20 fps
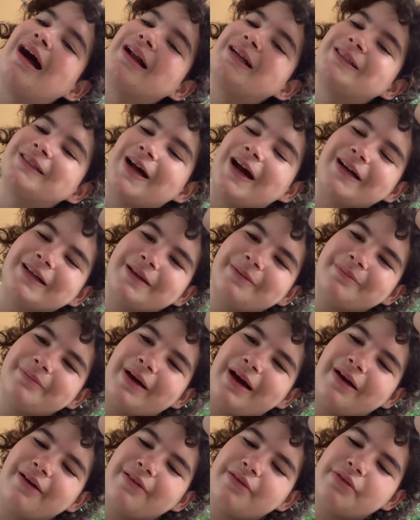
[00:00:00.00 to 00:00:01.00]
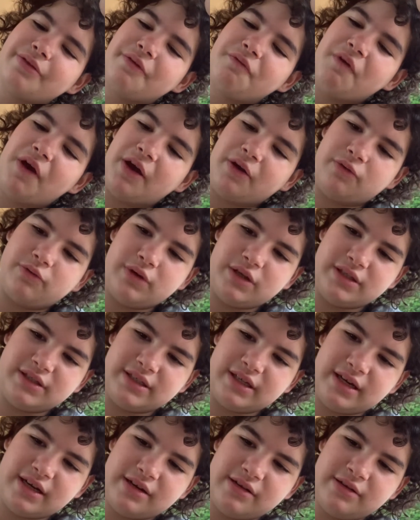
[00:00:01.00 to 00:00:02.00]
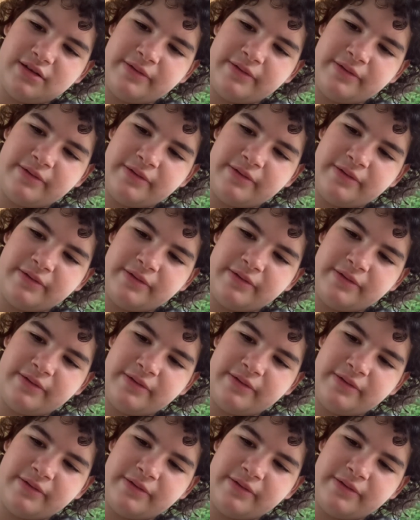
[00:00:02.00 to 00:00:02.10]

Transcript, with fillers: Talking about the Vaquita.